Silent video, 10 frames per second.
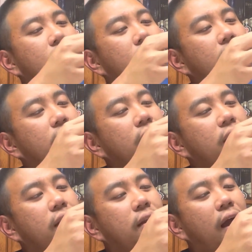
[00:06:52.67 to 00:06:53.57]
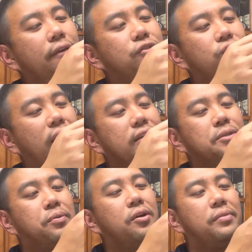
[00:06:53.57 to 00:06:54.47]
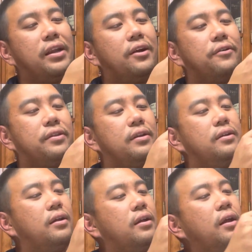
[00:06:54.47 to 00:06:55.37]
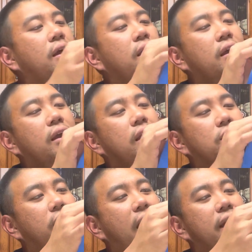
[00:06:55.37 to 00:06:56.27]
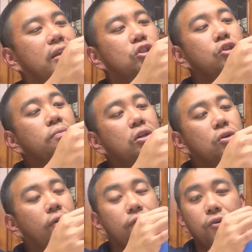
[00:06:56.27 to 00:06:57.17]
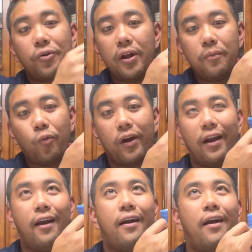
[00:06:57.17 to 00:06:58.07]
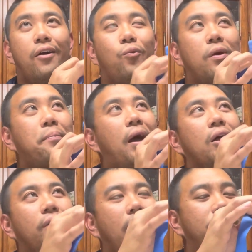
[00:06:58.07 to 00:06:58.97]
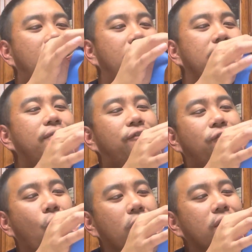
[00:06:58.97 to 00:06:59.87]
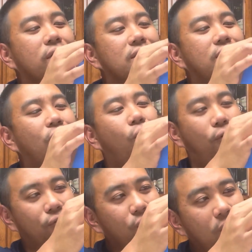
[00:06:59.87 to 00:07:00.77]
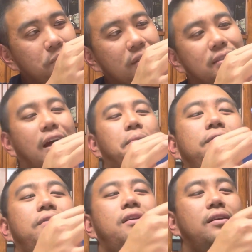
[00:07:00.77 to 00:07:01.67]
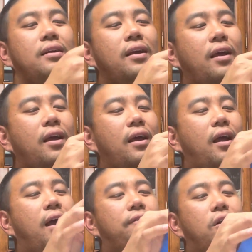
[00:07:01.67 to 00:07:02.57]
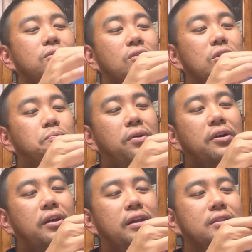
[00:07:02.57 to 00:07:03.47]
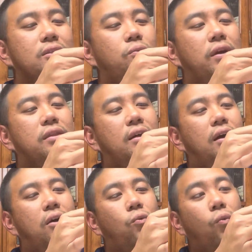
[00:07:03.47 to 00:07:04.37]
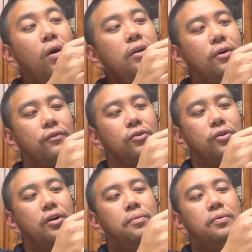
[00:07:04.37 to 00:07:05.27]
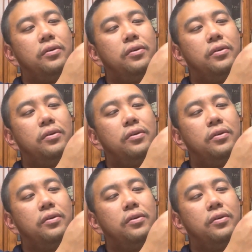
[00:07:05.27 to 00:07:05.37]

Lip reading: and I've tried experiment everything. Either adding too much over grip, where on one paddle I've had 4 over grips on top it. I've also experienced with 1 over grip,